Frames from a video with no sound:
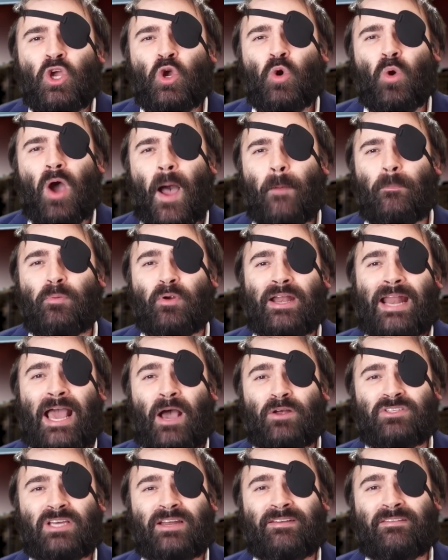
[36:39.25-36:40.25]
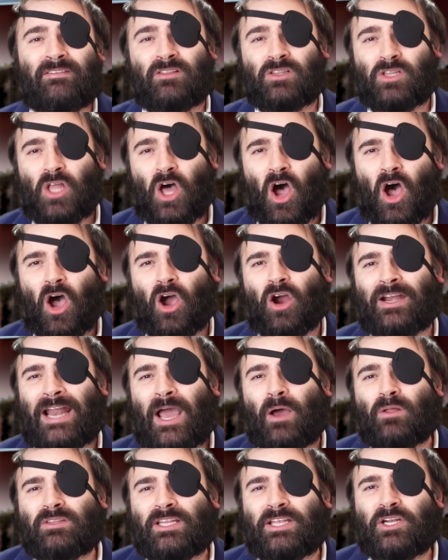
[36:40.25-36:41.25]
who operate outside of the law are
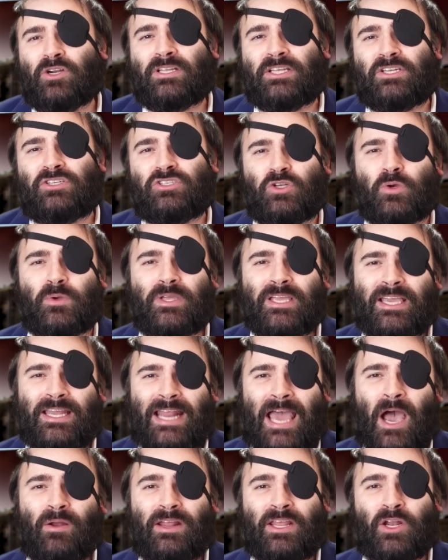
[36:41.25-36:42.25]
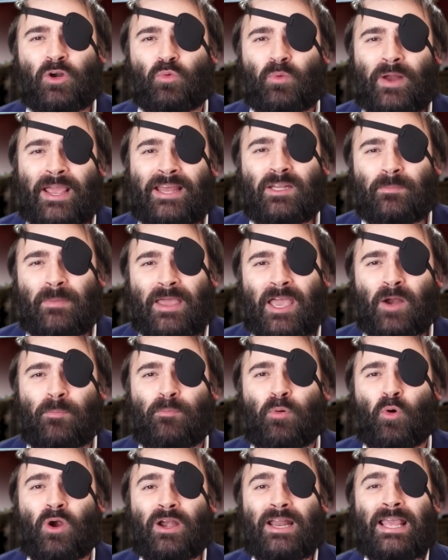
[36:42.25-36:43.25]
now literally duking it out in a random
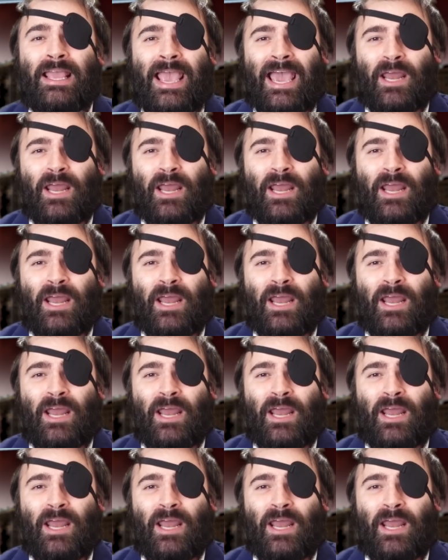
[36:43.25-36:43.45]
airport,